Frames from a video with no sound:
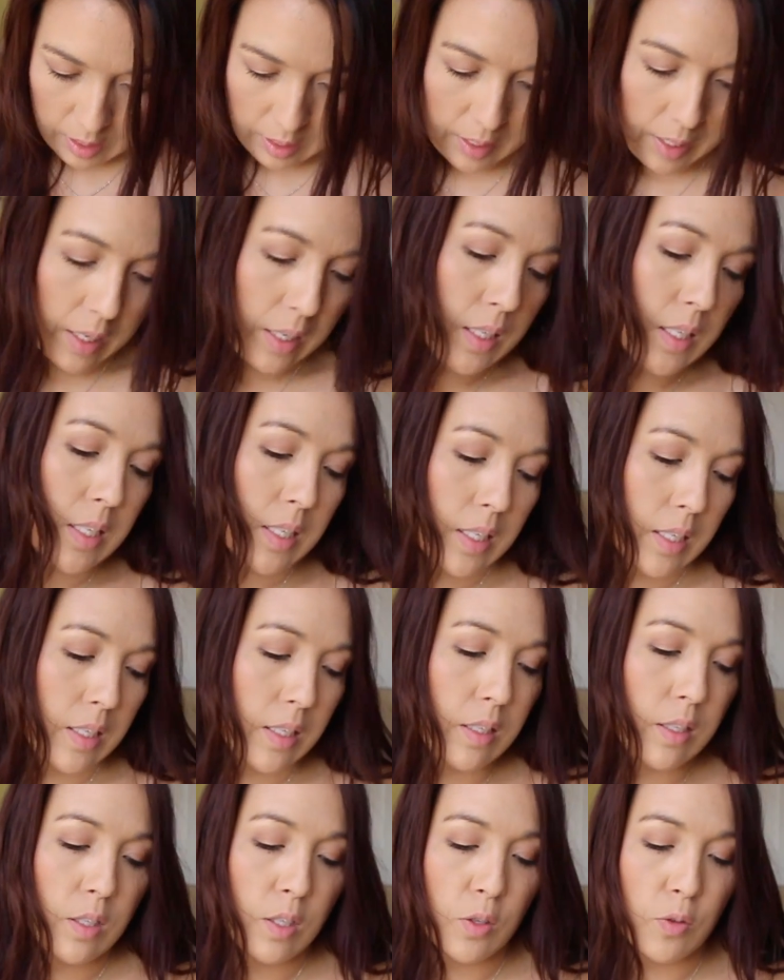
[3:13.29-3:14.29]
Next
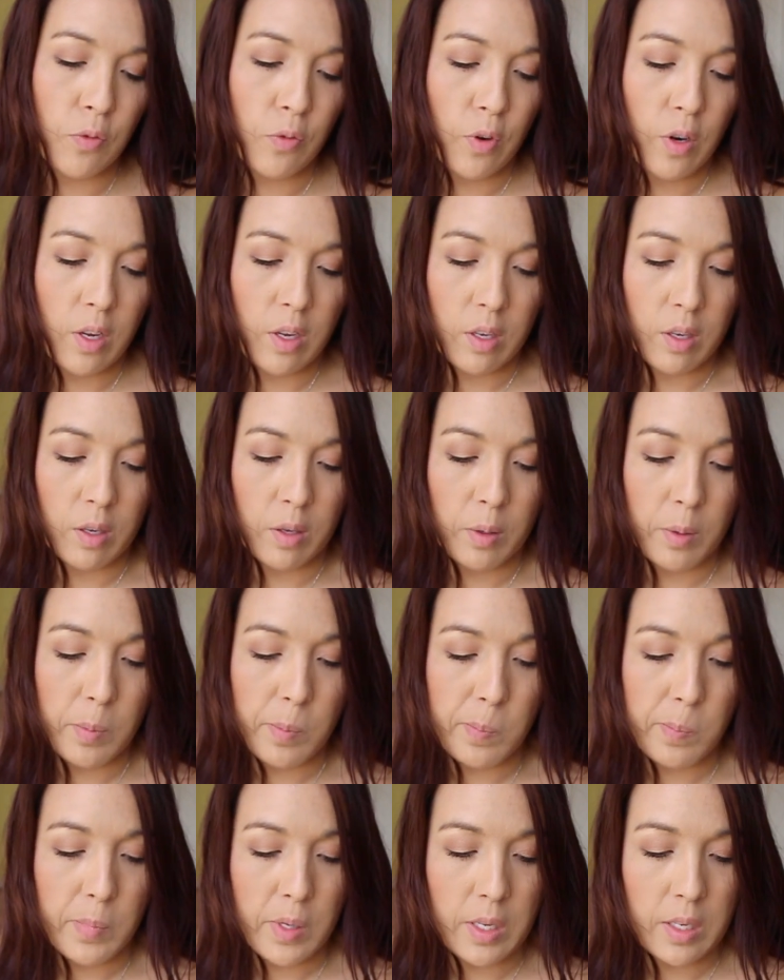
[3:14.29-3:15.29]
is
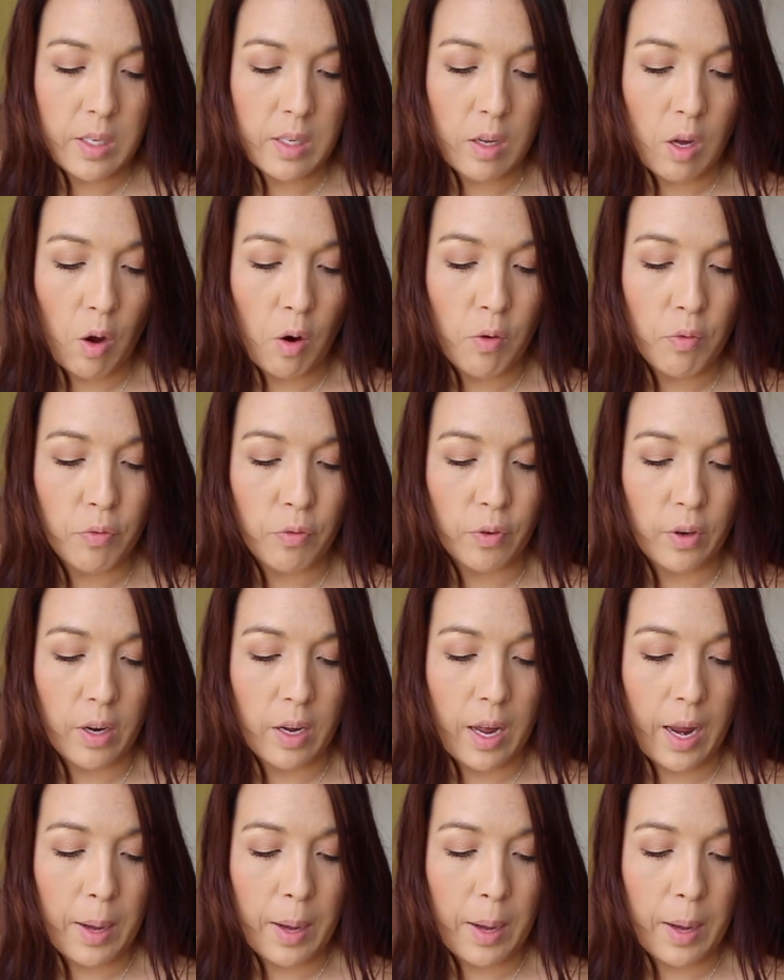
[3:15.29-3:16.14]
from Ofra